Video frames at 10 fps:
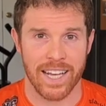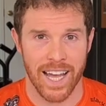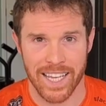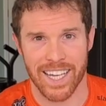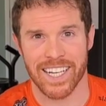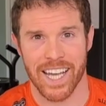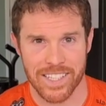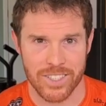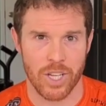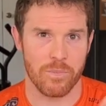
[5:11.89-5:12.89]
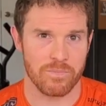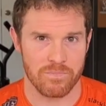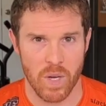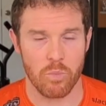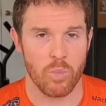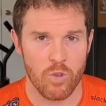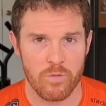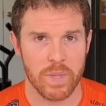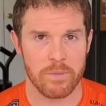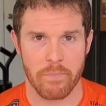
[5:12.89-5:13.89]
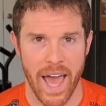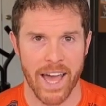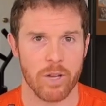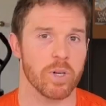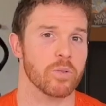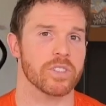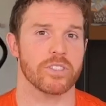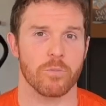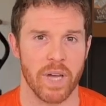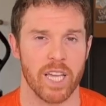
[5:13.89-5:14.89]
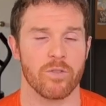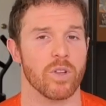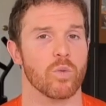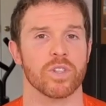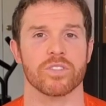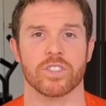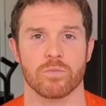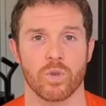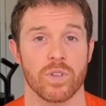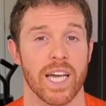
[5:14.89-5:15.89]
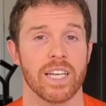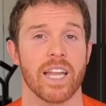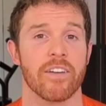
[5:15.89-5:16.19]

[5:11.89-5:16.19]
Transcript: I kind of got some movement back, but it was still painful. It wasn't smooth. I didn't have